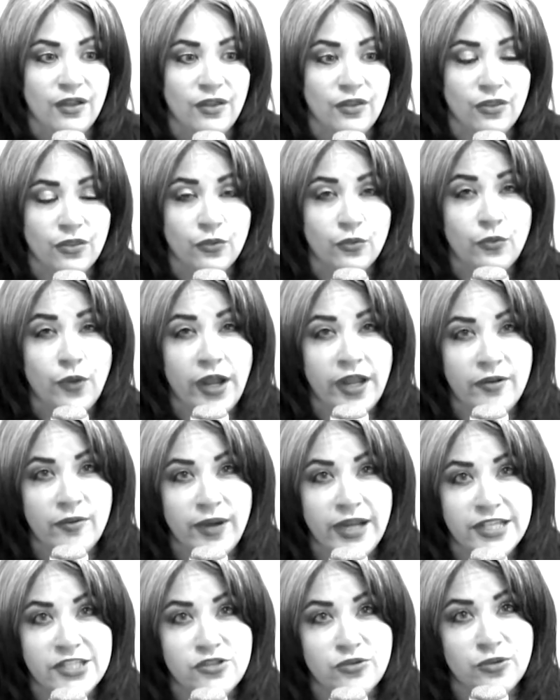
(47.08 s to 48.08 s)
the right
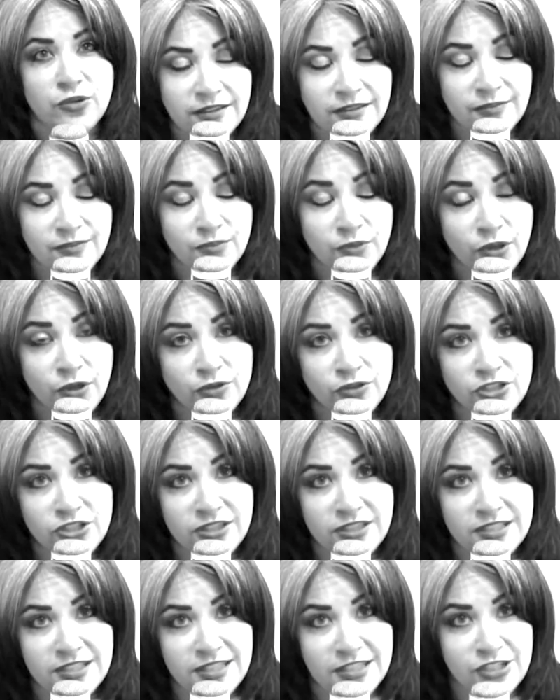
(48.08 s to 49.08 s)
way to approach
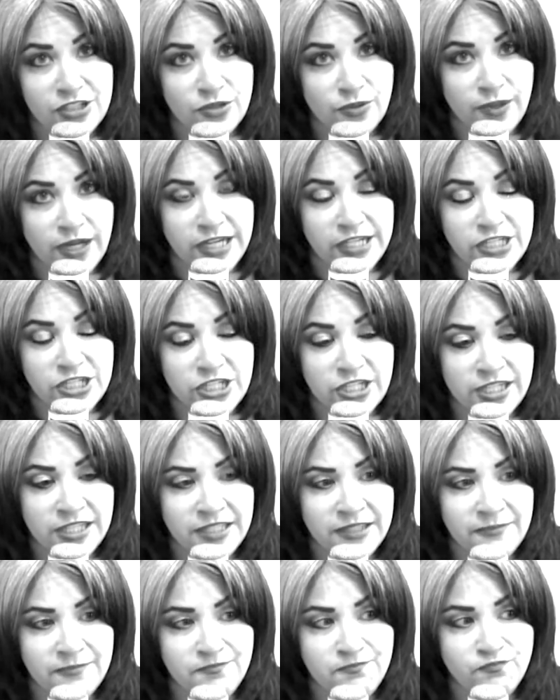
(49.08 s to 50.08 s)
the
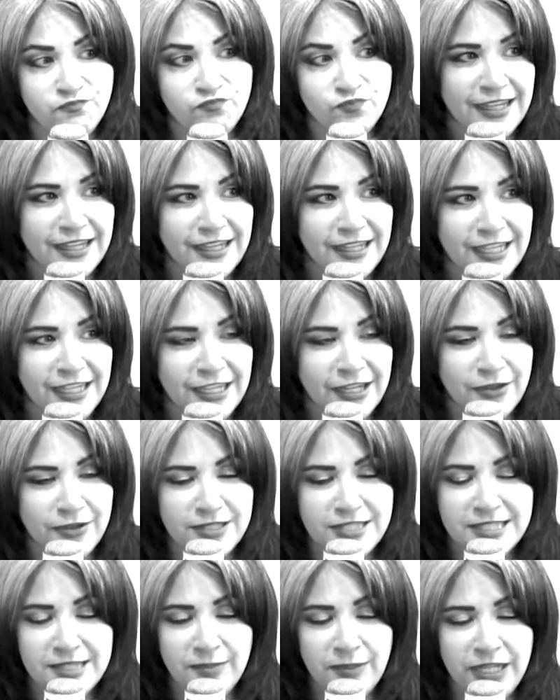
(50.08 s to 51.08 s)
situation. You know,
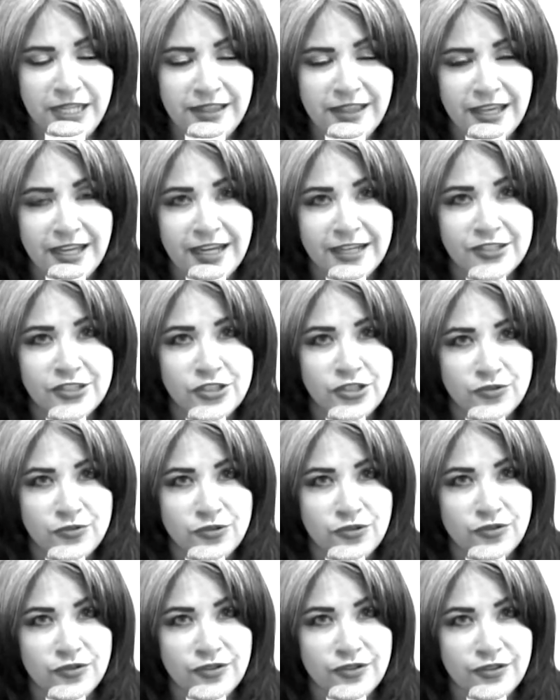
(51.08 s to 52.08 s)
it's somebody that
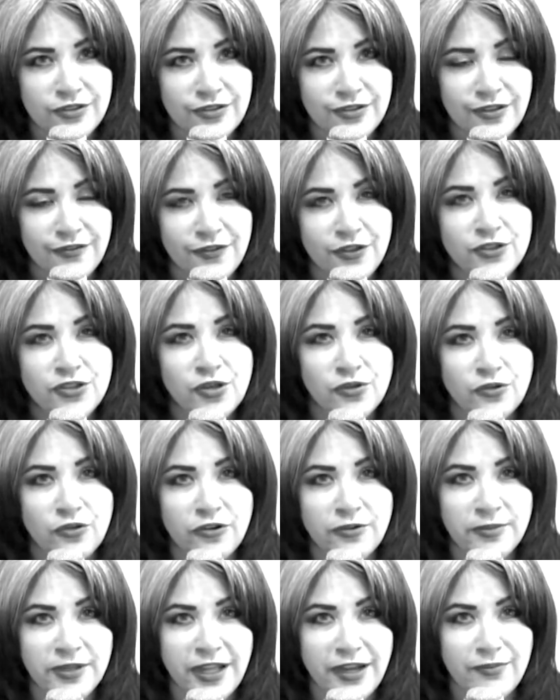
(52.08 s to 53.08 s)
if you don't
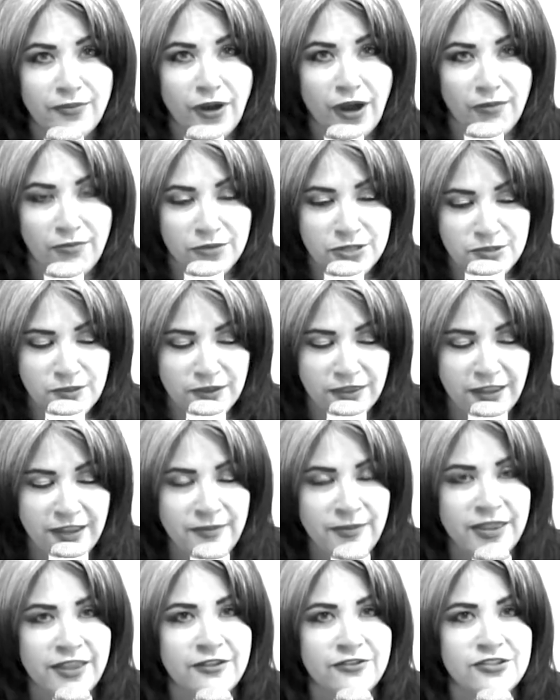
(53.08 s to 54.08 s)
normally have problems with
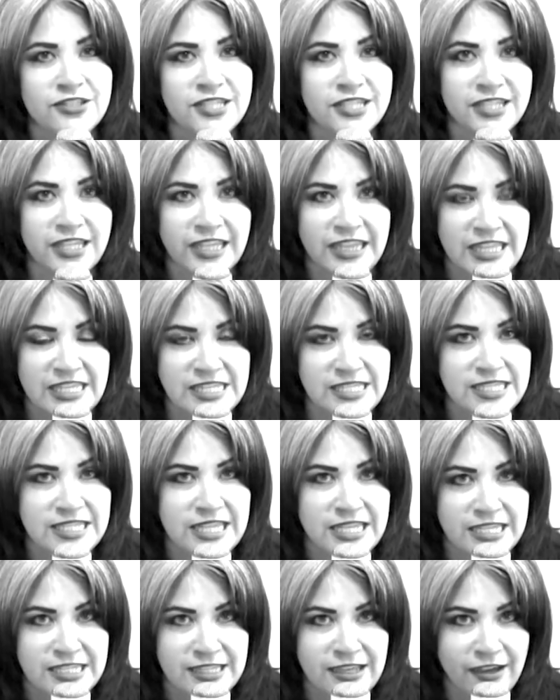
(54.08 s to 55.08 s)
them and there's like these
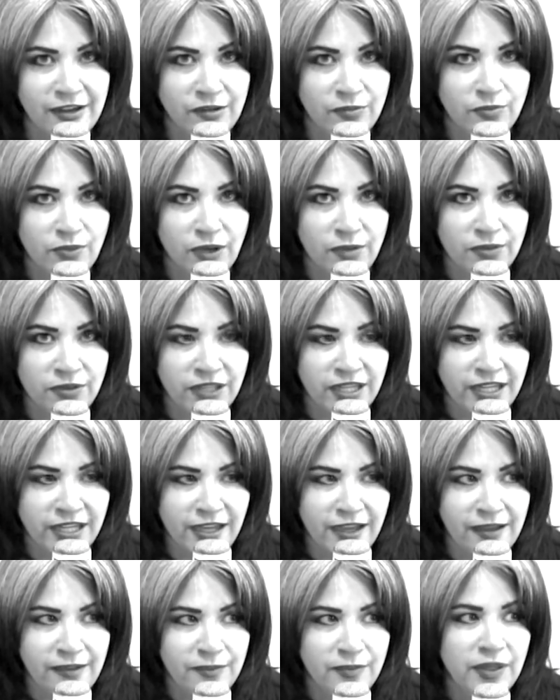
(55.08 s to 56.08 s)
things kind of bubbling
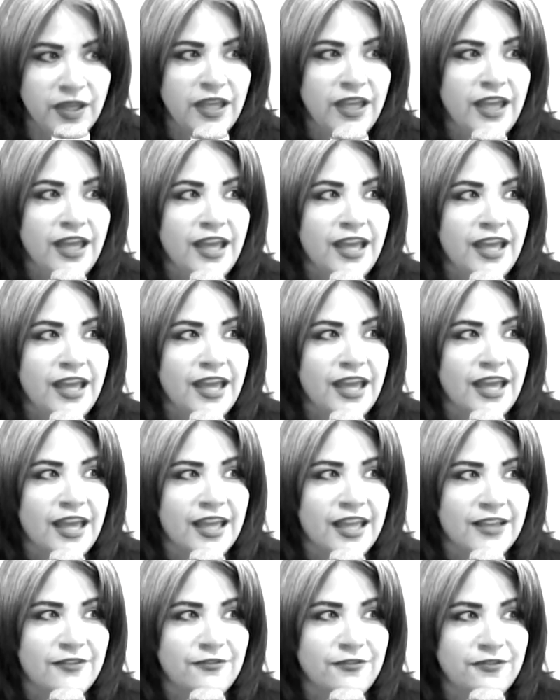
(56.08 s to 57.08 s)
up,
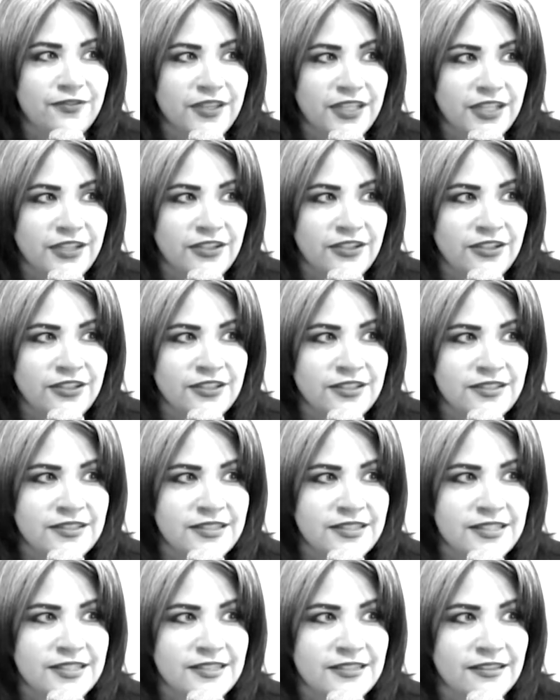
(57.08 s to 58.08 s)
it
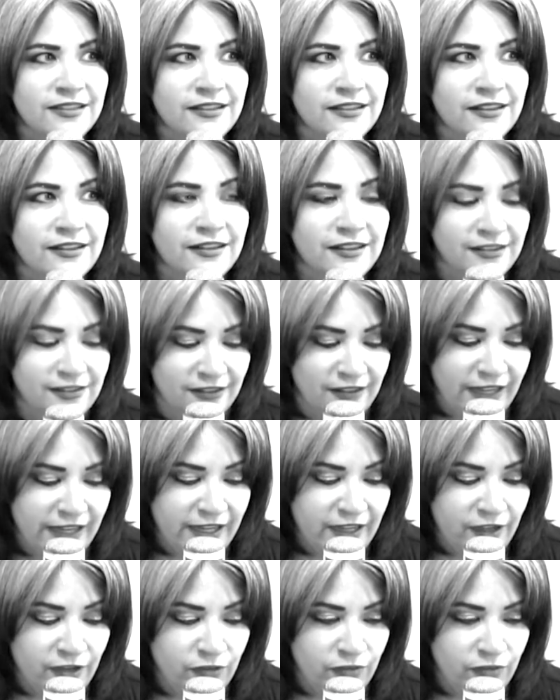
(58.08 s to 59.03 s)
feels like